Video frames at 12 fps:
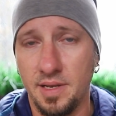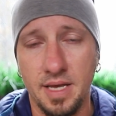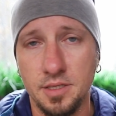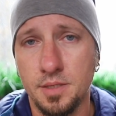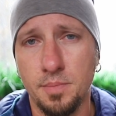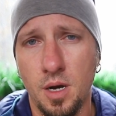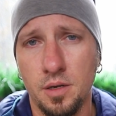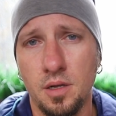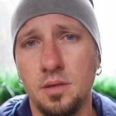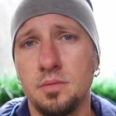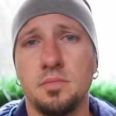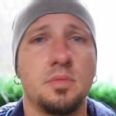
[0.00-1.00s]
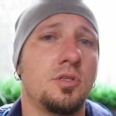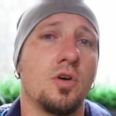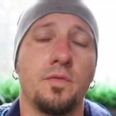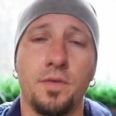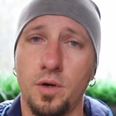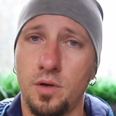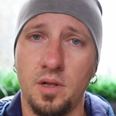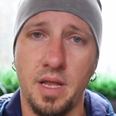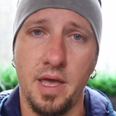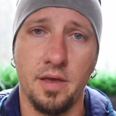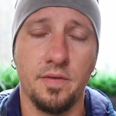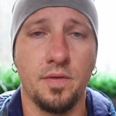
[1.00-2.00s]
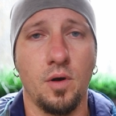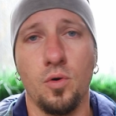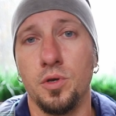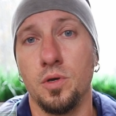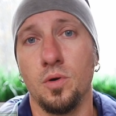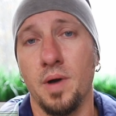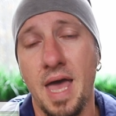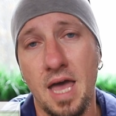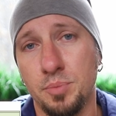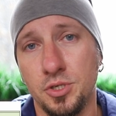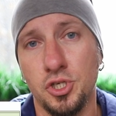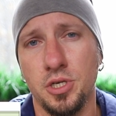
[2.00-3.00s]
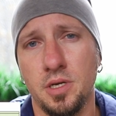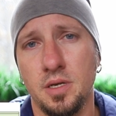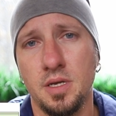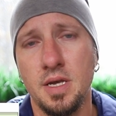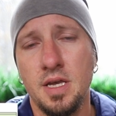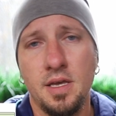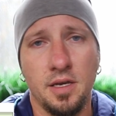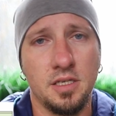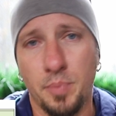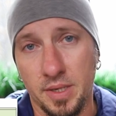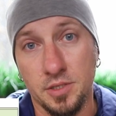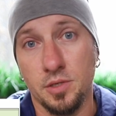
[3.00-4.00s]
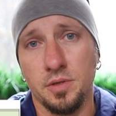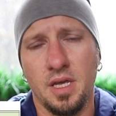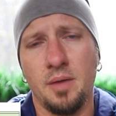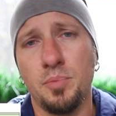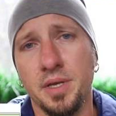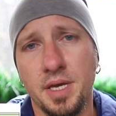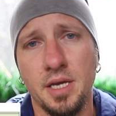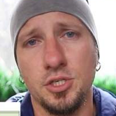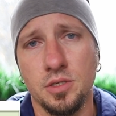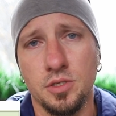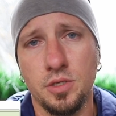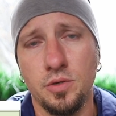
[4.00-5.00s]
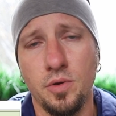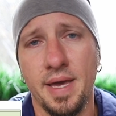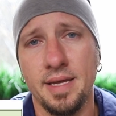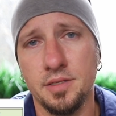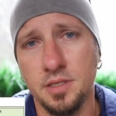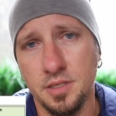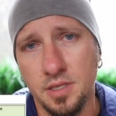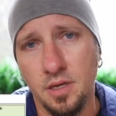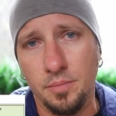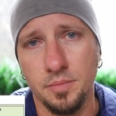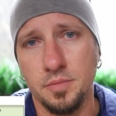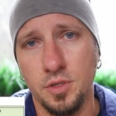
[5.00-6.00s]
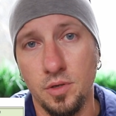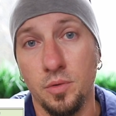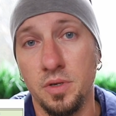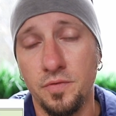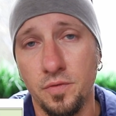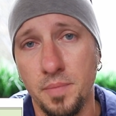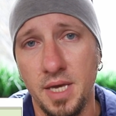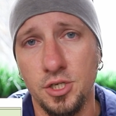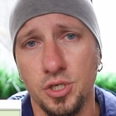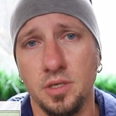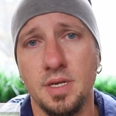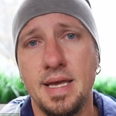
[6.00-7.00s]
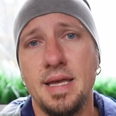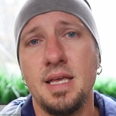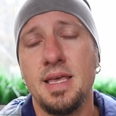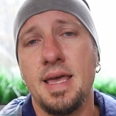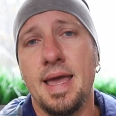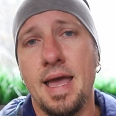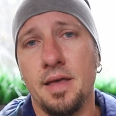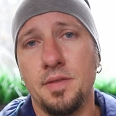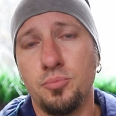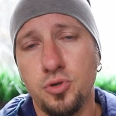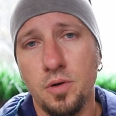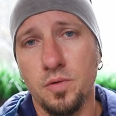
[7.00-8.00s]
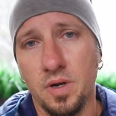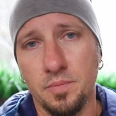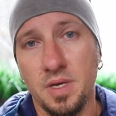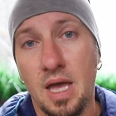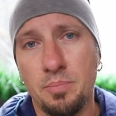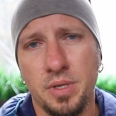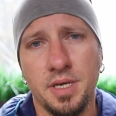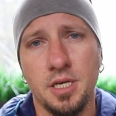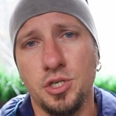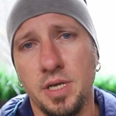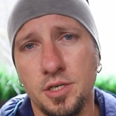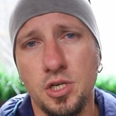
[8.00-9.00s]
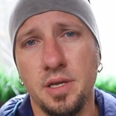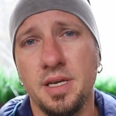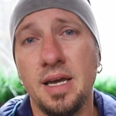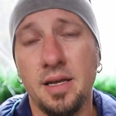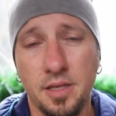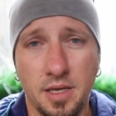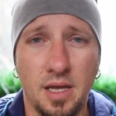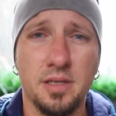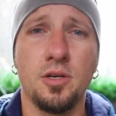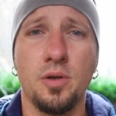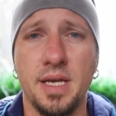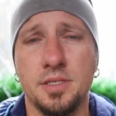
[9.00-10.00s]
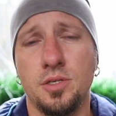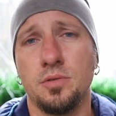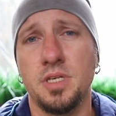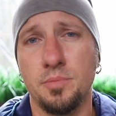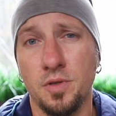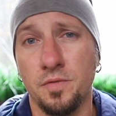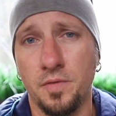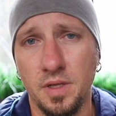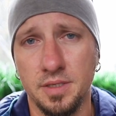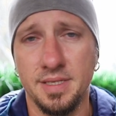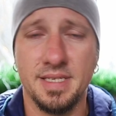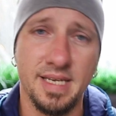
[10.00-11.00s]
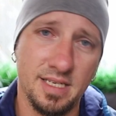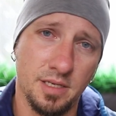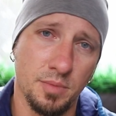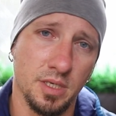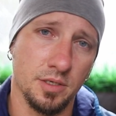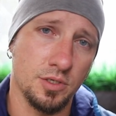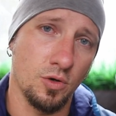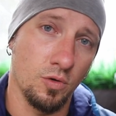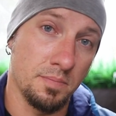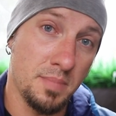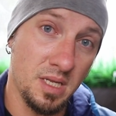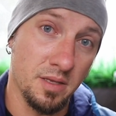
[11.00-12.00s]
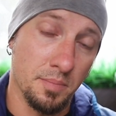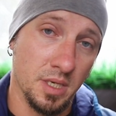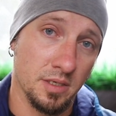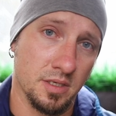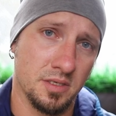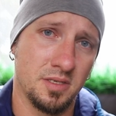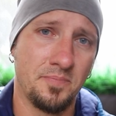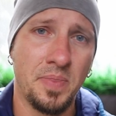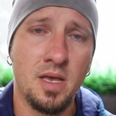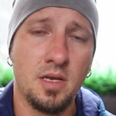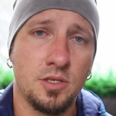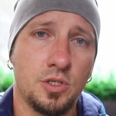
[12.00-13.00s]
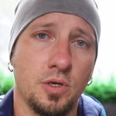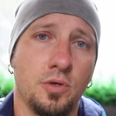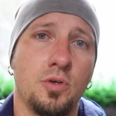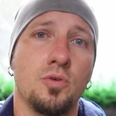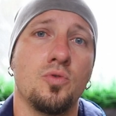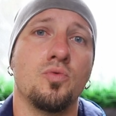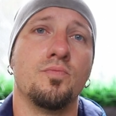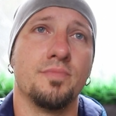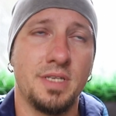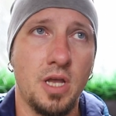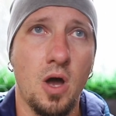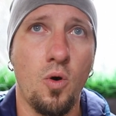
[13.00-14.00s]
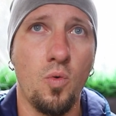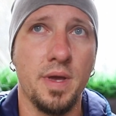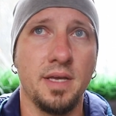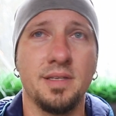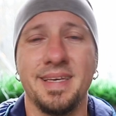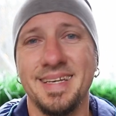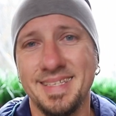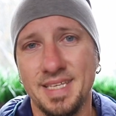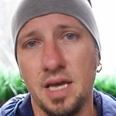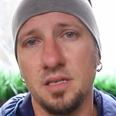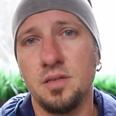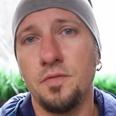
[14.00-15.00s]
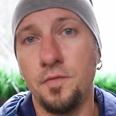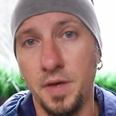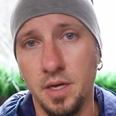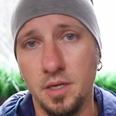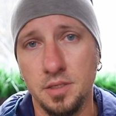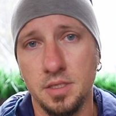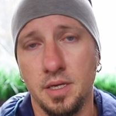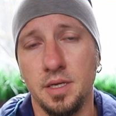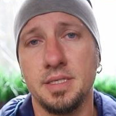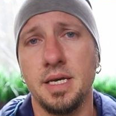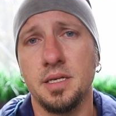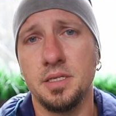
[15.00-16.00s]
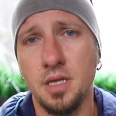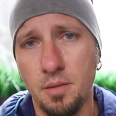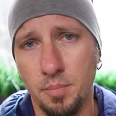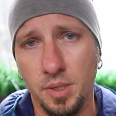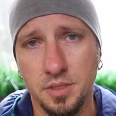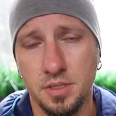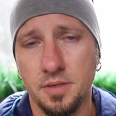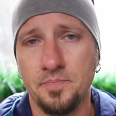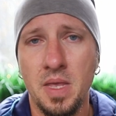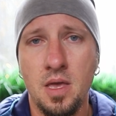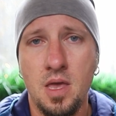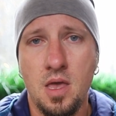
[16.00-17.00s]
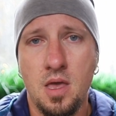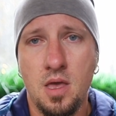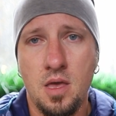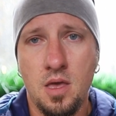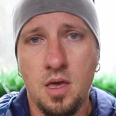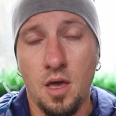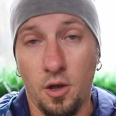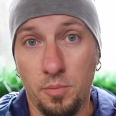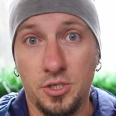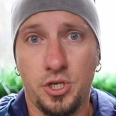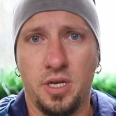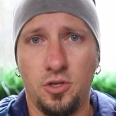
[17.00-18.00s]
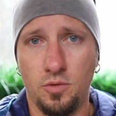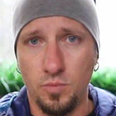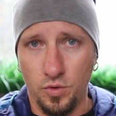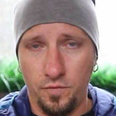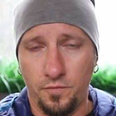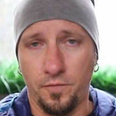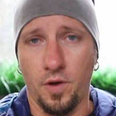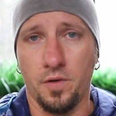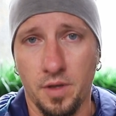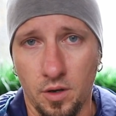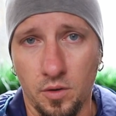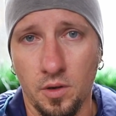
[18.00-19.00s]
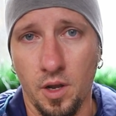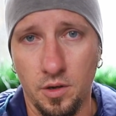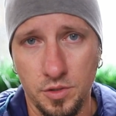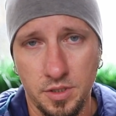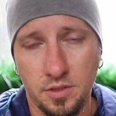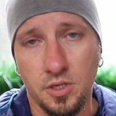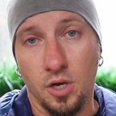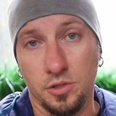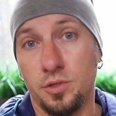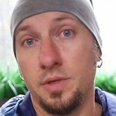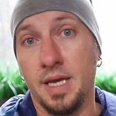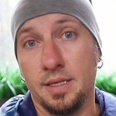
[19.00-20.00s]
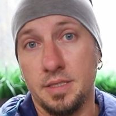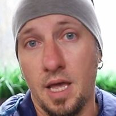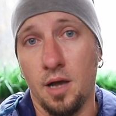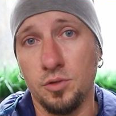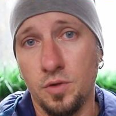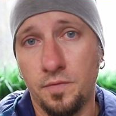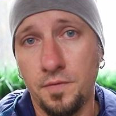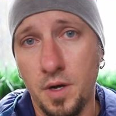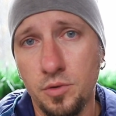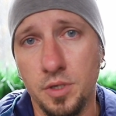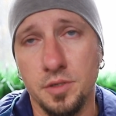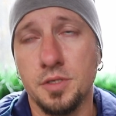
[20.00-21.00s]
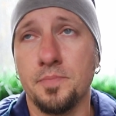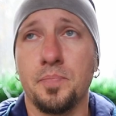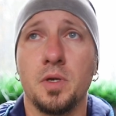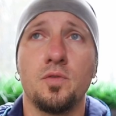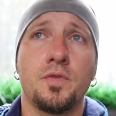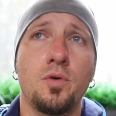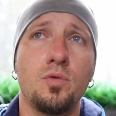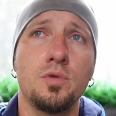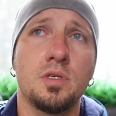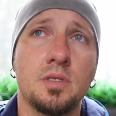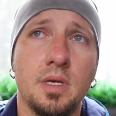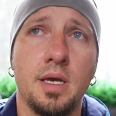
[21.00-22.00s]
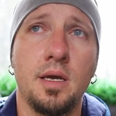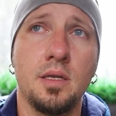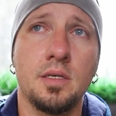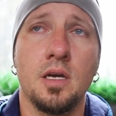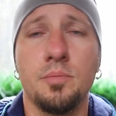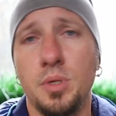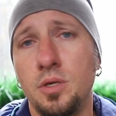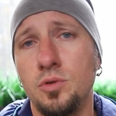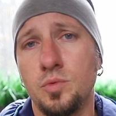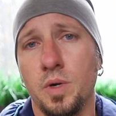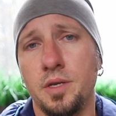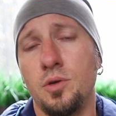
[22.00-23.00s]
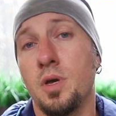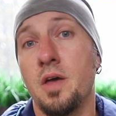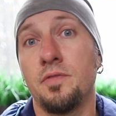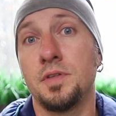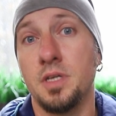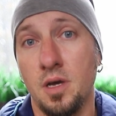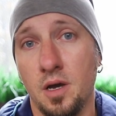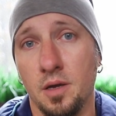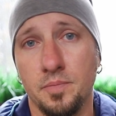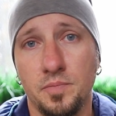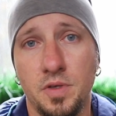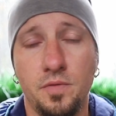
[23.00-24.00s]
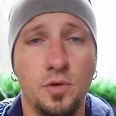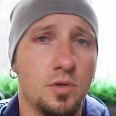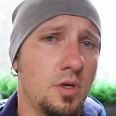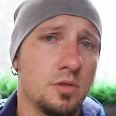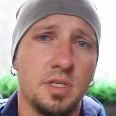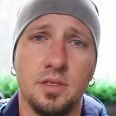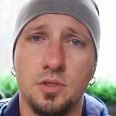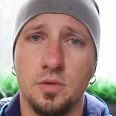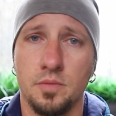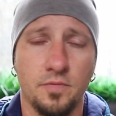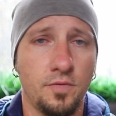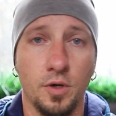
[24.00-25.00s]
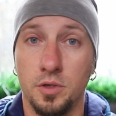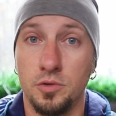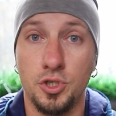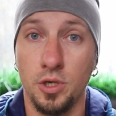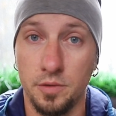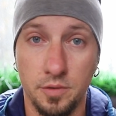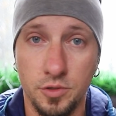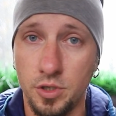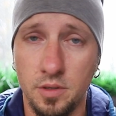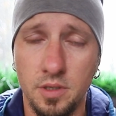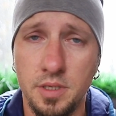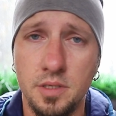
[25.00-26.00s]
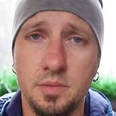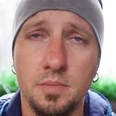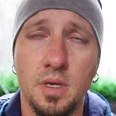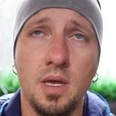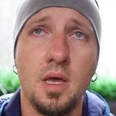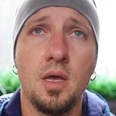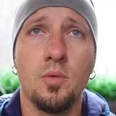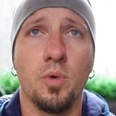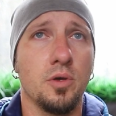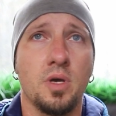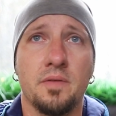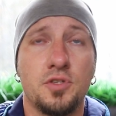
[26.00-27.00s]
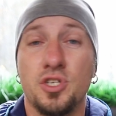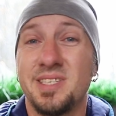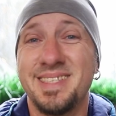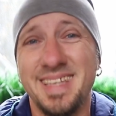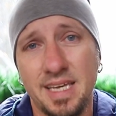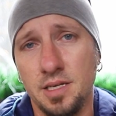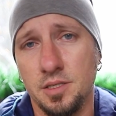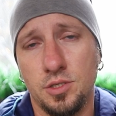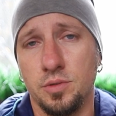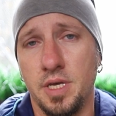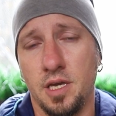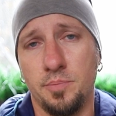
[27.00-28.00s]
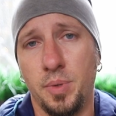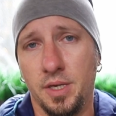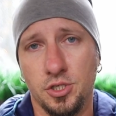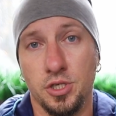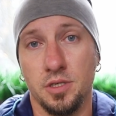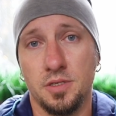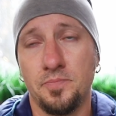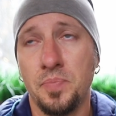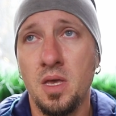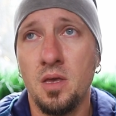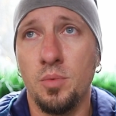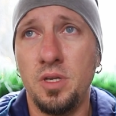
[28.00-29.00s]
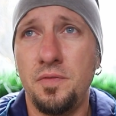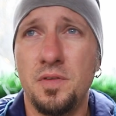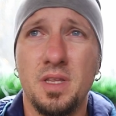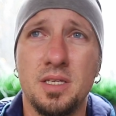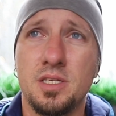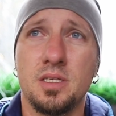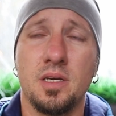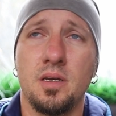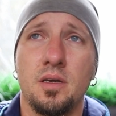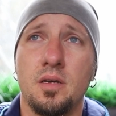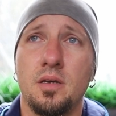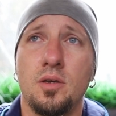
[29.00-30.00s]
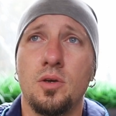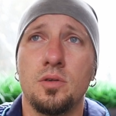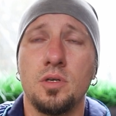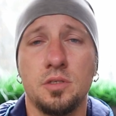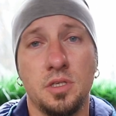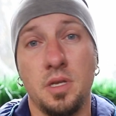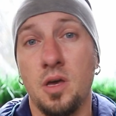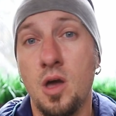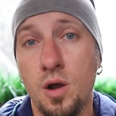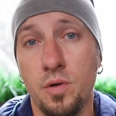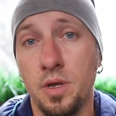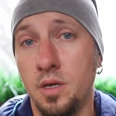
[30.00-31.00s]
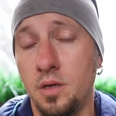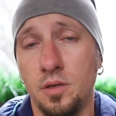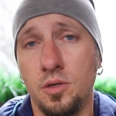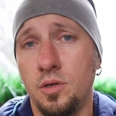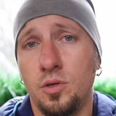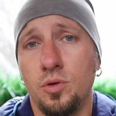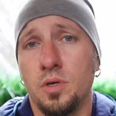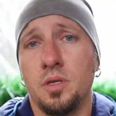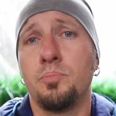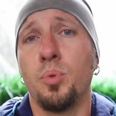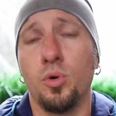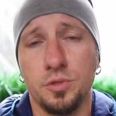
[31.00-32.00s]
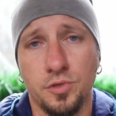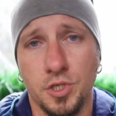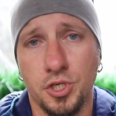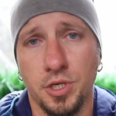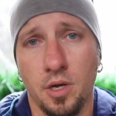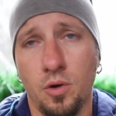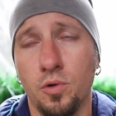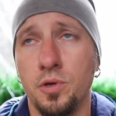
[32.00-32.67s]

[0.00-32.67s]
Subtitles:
lens model, your focal length or your aperture. It depends on the application. So you enter some, information, and the program, the application actually calculates your depth of field in centimeters or in millimeters. So you know in exact figures, in exact numbers, how much can you move further or closer not to get out of focus. And of course, it can be used when you have time. If you're not into photojournalism, when you have just seconds to take pictures. But if you're not in a hurry, you're in a portraiture,